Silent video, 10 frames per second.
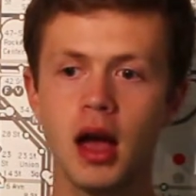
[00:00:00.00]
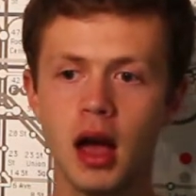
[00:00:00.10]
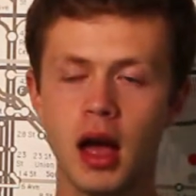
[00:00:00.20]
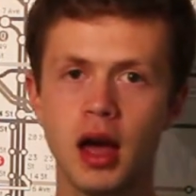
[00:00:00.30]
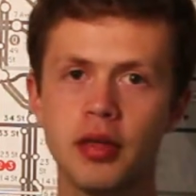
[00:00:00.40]

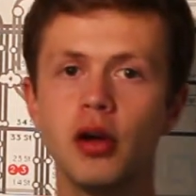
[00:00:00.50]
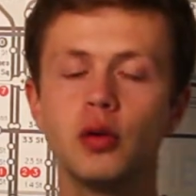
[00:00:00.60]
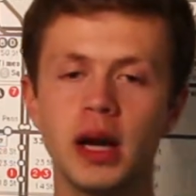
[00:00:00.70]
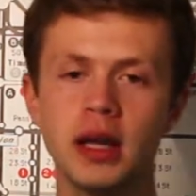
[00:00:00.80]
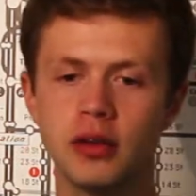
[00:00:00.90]
A third
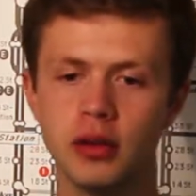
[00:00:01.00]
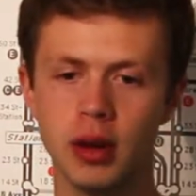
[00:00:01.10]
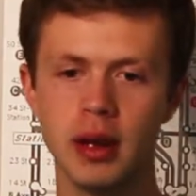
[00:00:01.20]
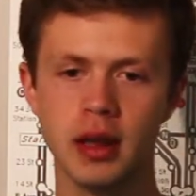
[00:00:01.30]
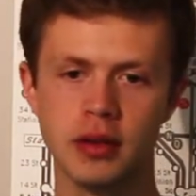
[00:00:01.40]
way to do
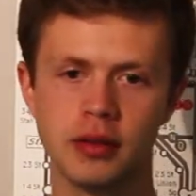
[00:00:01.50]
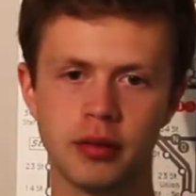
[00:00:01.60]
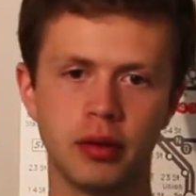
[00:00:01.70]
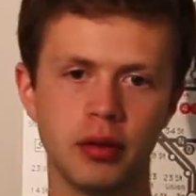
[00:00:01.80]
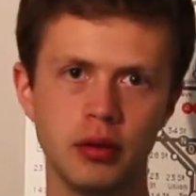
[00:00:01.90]
it is
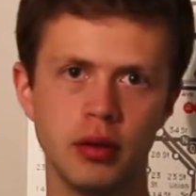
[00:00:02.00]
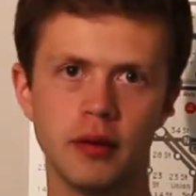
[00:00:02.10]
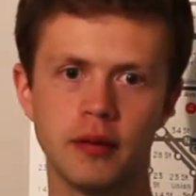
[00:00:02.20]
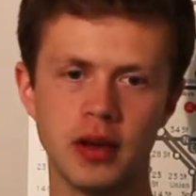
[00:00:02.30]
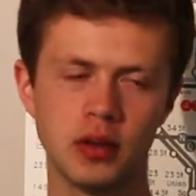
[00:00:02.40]
through
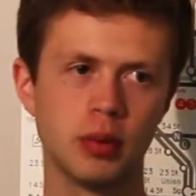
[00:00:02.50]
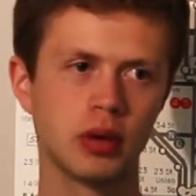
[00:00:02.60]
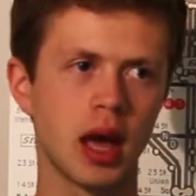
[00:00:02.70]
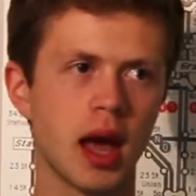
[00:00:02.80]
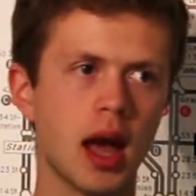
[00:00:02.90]

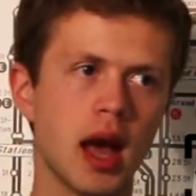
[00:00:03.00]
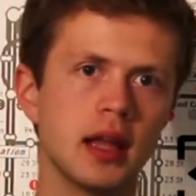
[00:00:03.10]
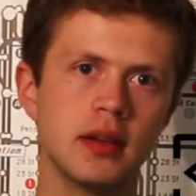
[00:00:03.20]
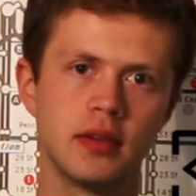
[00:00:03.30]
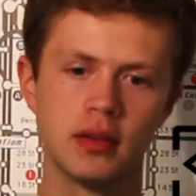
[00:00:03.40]
Facebook
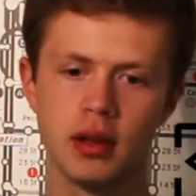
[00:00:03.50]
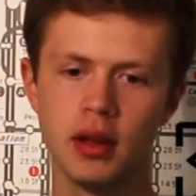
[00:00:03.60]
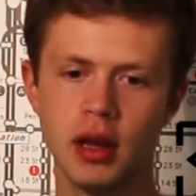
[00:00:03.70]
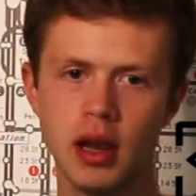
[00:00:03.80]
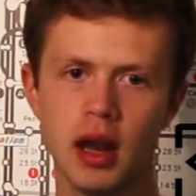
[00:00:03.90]
ads.
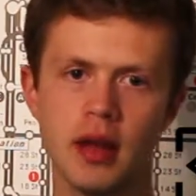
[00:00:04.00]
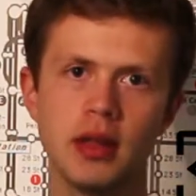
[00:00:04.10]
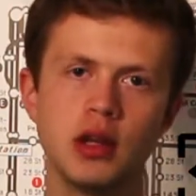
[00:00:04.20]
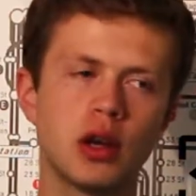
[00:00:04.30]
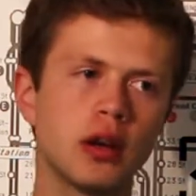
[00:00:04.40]
And
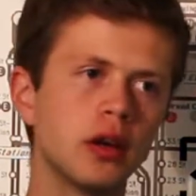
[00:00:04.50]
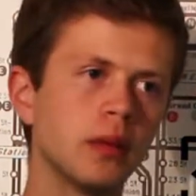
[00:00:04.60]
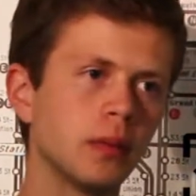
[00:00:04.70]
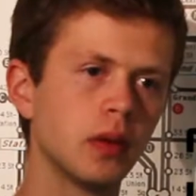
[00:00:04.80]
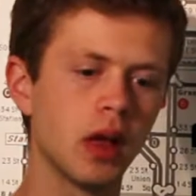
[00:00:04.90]
then you can
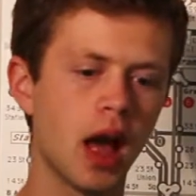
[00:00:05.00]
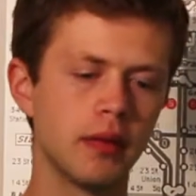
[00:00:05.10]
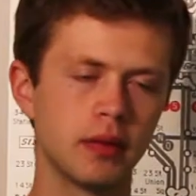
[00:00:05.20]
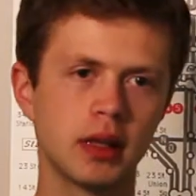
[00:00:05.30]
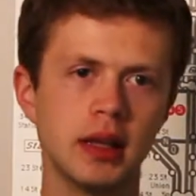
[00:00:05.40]

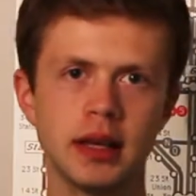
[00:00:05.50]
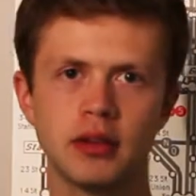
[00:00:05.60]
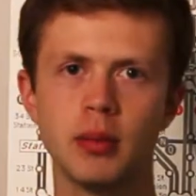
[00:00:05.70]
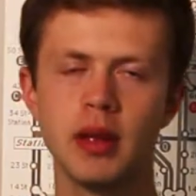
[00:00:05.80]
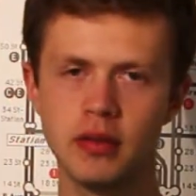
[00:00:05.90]
have click
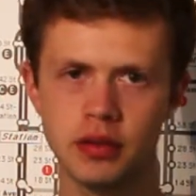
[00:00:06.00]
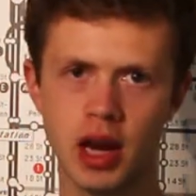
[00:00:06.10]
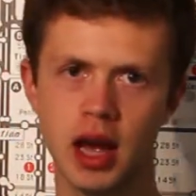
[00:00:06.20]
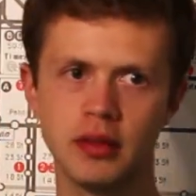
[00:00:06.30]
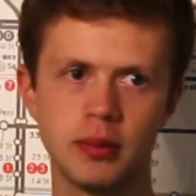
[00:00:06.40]
to Messenger
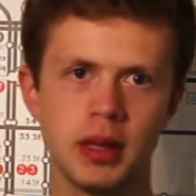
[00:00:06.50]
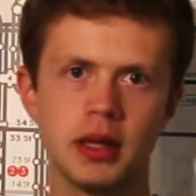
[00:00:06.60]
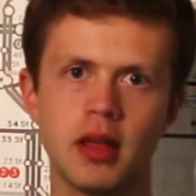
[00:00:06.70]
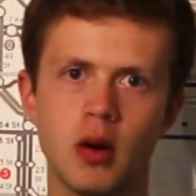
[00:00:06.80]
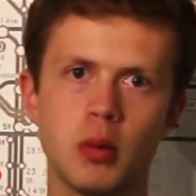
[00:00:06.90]
ads,
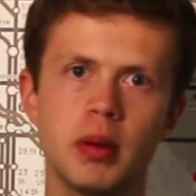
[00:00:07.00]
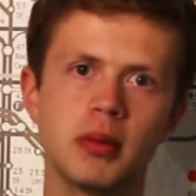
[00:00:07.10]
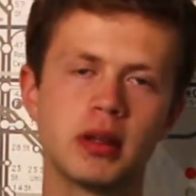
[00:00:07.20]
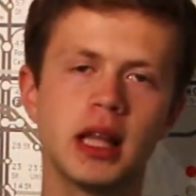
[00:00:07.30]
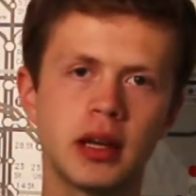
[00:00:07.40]
meaning that when
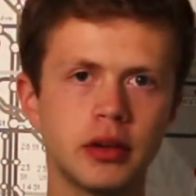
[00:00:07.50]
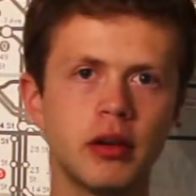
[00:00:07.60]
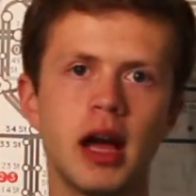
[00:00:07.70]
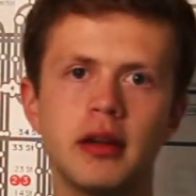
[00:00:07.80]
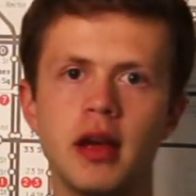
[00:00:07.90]
people click on your
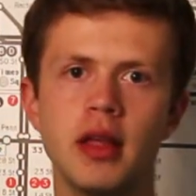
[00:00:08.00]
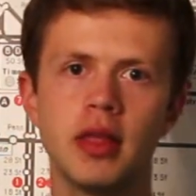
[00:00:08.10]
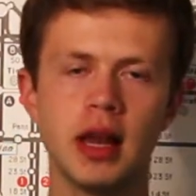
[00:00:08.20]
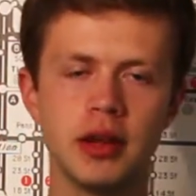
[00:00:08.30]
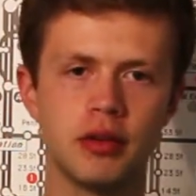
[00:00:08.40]
ad,
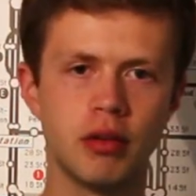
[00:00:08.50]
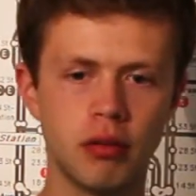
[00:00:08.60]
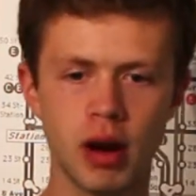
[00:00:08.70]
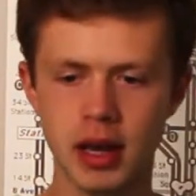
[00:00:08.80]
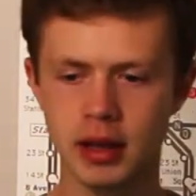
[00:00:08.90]
they're led
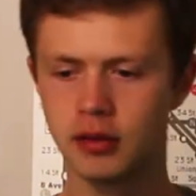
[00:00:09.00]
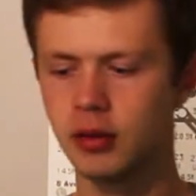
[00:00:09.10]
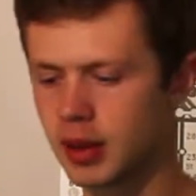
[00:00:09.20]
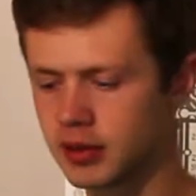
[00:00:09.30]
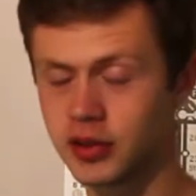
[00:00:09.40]
right into
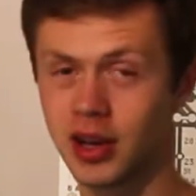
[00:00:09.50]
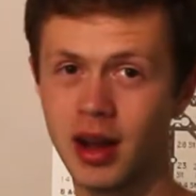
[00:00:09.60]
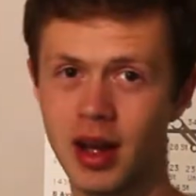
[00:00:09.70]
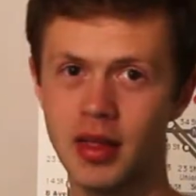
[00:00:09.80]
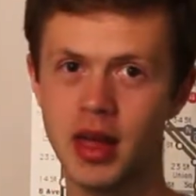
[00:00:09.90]

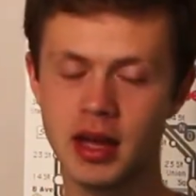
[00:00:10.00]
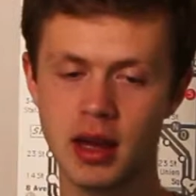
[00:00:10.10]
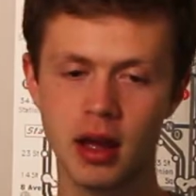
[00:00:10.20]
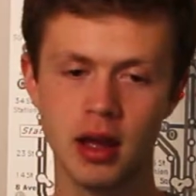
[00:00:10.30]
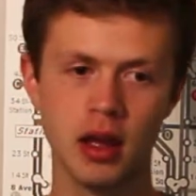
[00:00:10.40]
Messenger, and
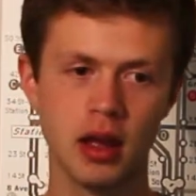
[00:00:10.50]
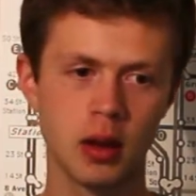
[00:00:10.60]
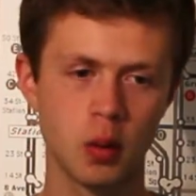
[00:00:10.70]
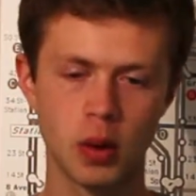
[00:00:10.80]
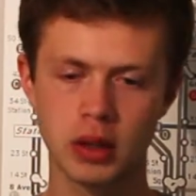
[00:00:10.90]

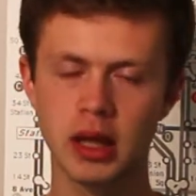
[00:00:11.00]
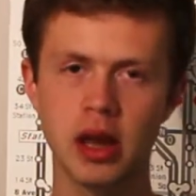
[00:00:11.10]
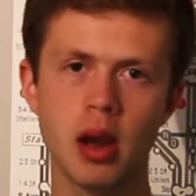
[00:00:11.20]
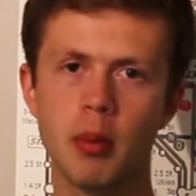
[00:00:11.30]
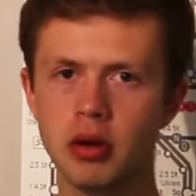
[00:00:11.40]
when
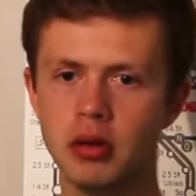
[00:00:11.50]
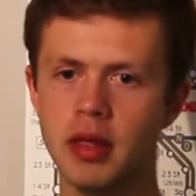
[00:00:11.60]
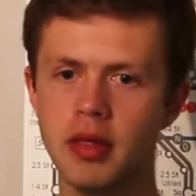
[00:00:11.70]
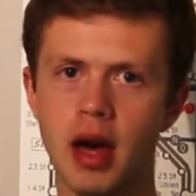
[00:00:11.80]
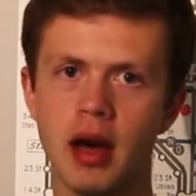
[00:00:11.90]
clicking a button
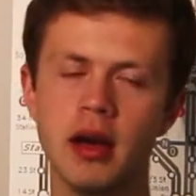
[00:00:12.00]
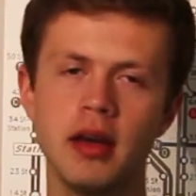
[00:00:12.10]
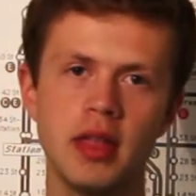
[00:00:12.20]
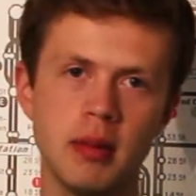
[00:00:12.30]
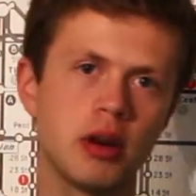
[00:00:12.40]
in there,
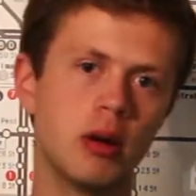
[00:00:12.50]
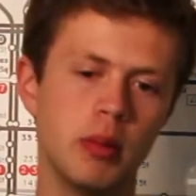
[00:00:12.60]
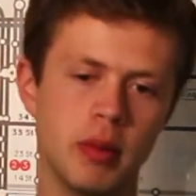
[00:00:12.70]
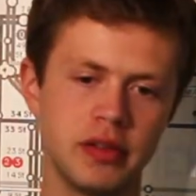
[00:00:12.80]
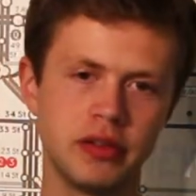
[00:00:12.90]
they become a
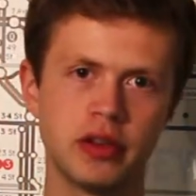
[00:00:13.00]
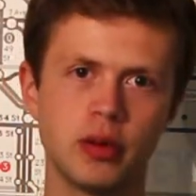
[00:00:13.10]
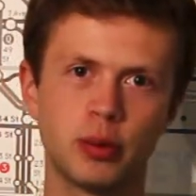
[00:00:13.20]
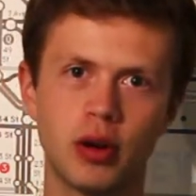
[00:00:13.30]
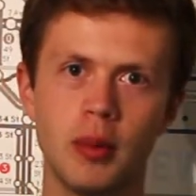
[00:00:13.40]
Messenger
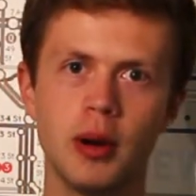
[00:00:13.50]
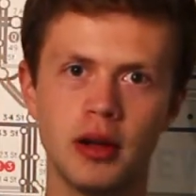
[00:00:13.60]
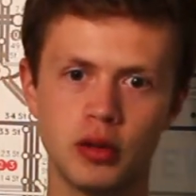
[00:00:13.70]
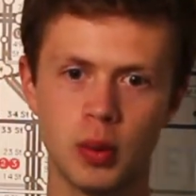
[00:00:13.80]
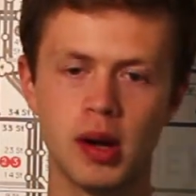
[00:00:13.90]
subscriber
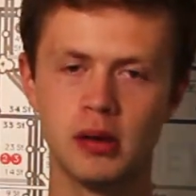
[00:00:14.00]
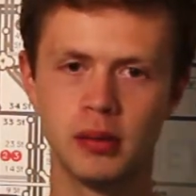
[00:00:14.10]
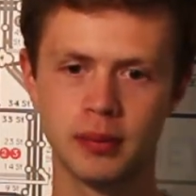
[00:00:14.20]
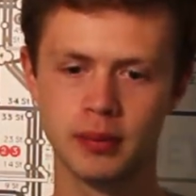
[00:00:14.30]
as well.